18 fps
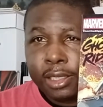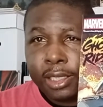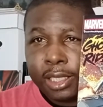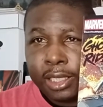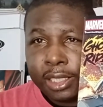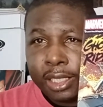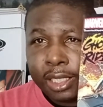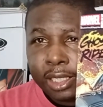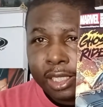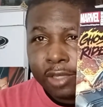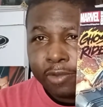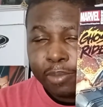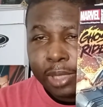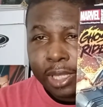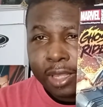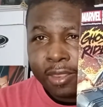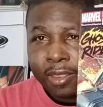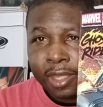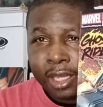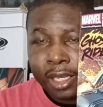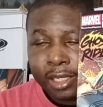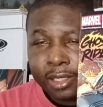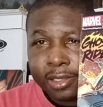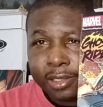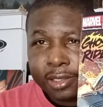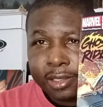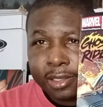He did give me
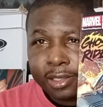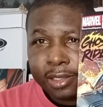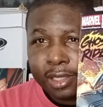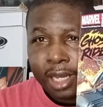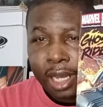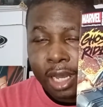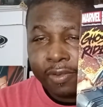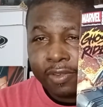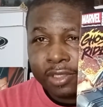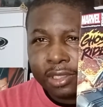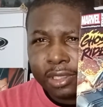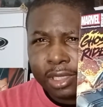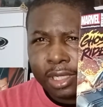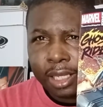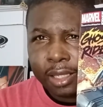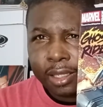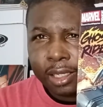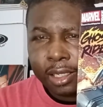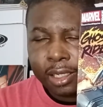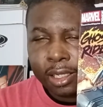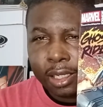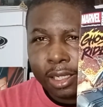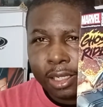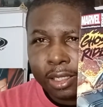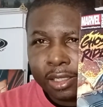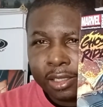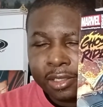this. Obviously, I think
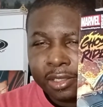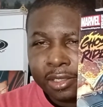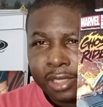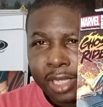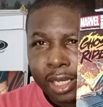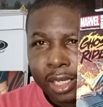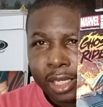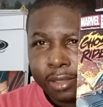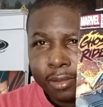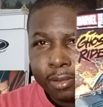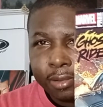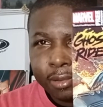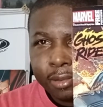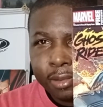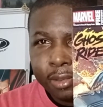the second